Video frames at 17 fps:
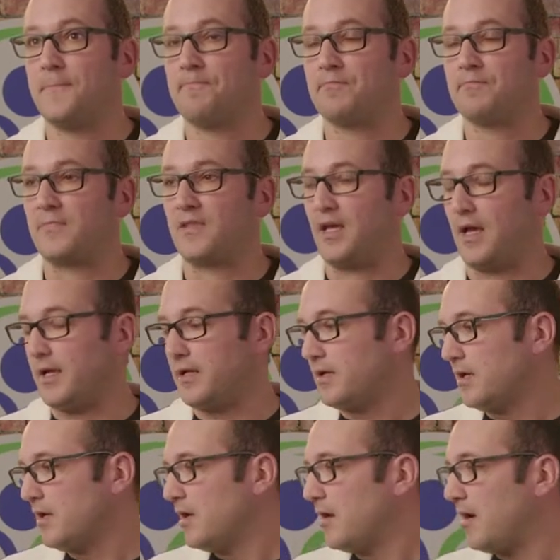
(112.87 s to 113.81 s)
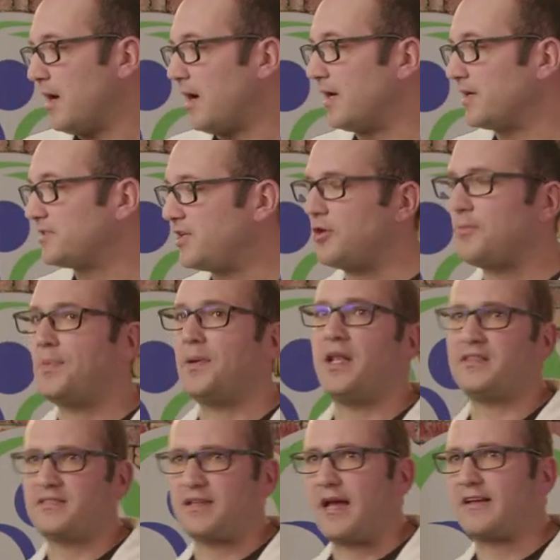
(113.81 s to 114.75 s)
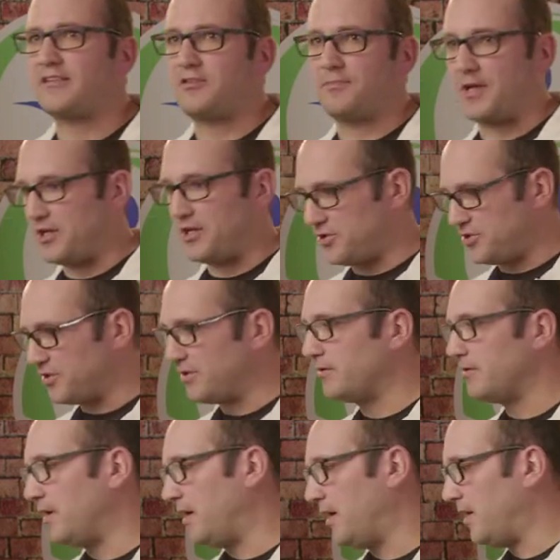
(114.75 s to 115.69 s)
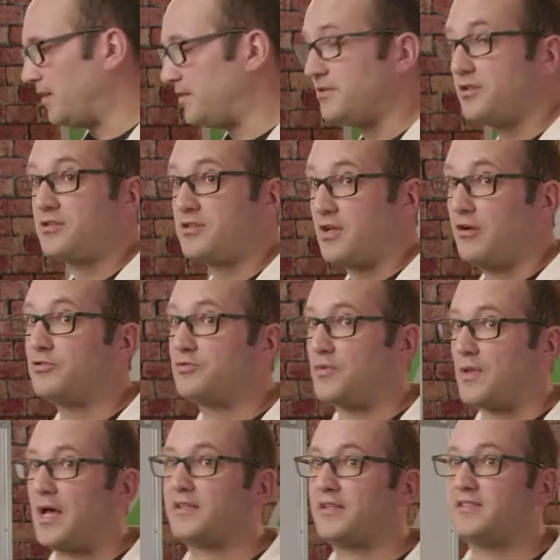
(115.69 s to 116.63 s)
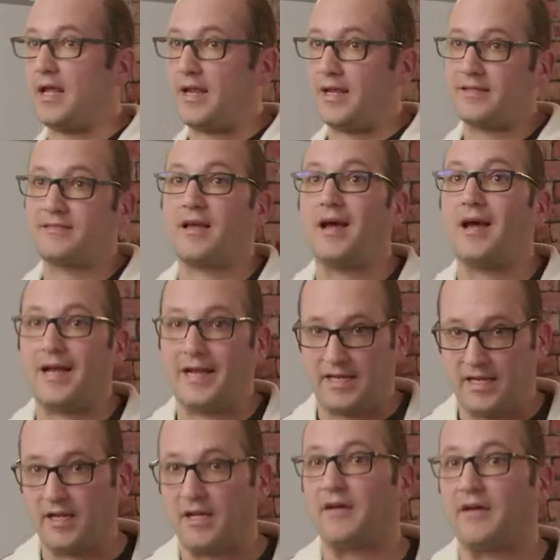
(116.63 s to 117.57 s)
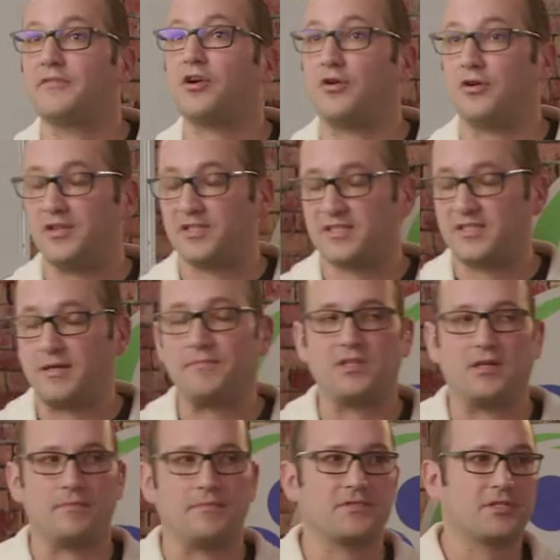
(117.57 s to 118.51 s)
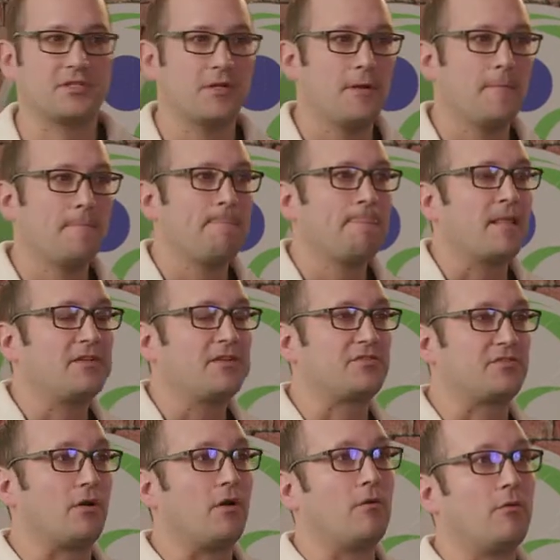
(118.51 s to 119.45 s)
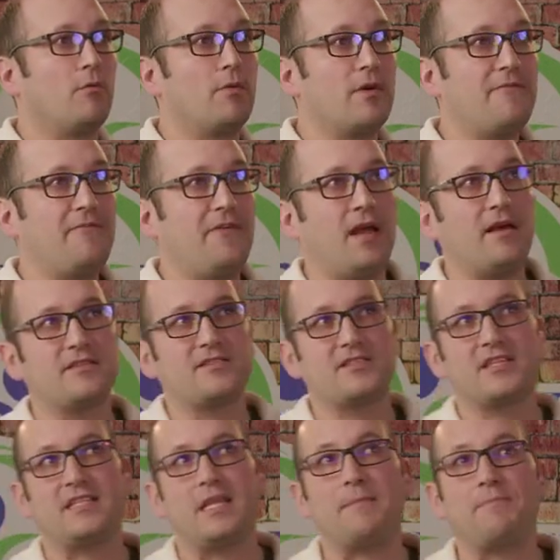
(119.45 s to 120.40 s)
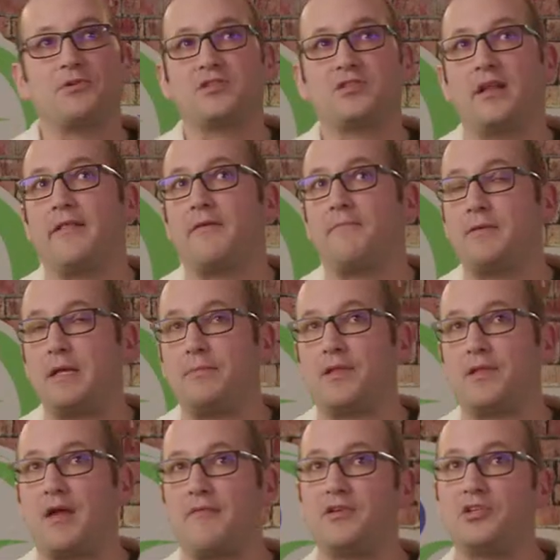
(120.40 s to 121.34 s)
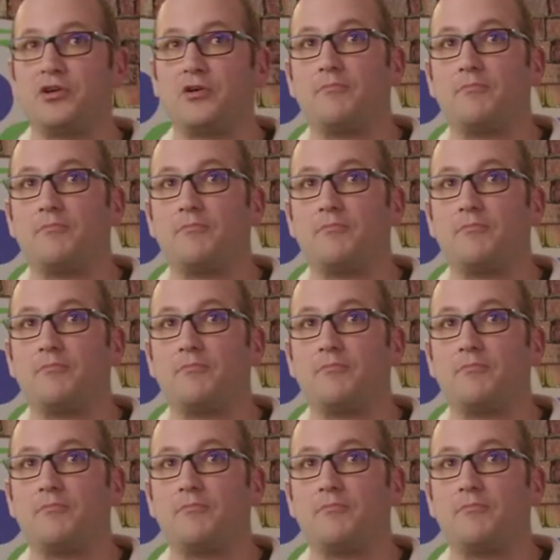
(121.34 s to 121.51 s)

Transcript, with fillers: Okay. Uh, COPD exacerbation, it just goes without saying, it's a heightening of current symptoms. So we found 60% of the people that returned